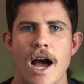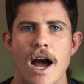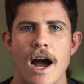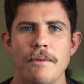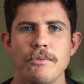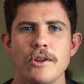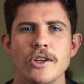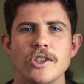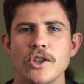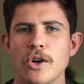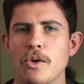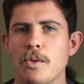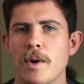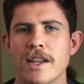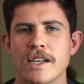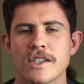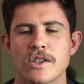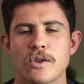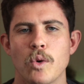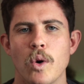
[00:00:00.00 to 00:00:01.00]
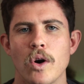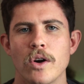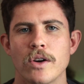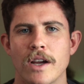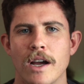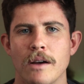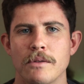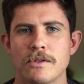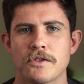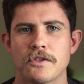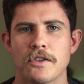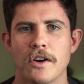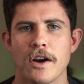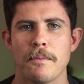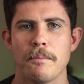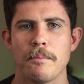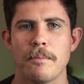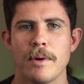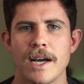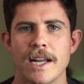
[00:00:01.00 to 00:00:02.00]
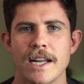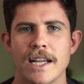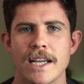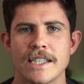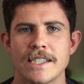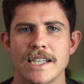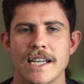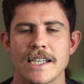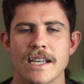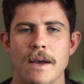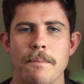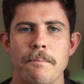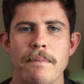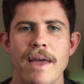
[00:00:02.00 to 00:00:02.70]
I'm not sure where this quote comes from, but it says, "A